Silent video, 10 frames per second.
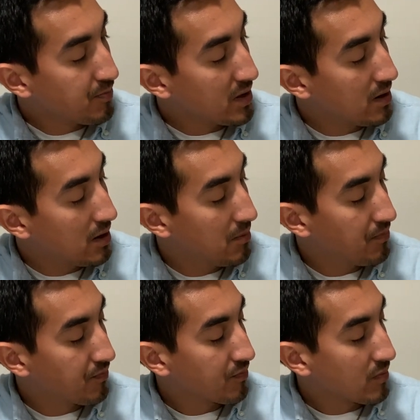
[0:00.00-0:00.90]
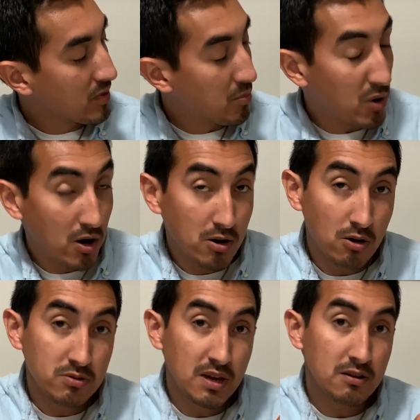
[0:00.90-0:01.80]
The
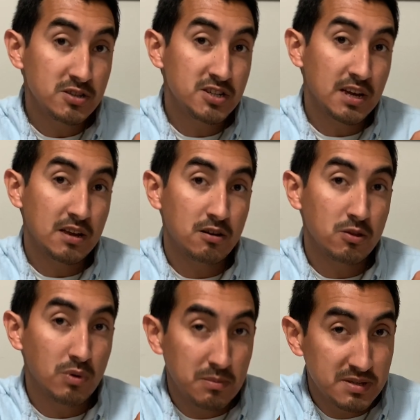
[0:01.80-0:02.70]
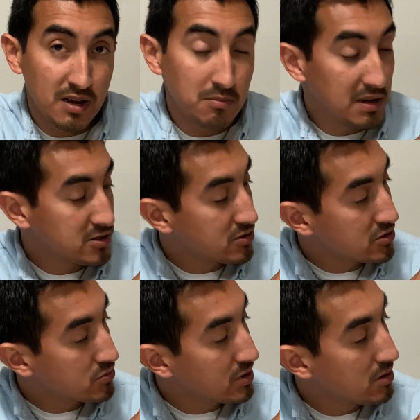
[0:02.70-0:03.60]
barcode there to check it on the website and make sure
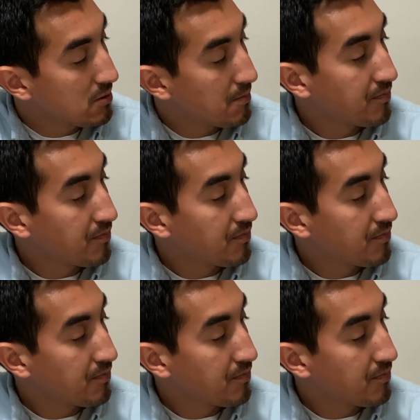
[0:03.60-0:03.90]
it's real.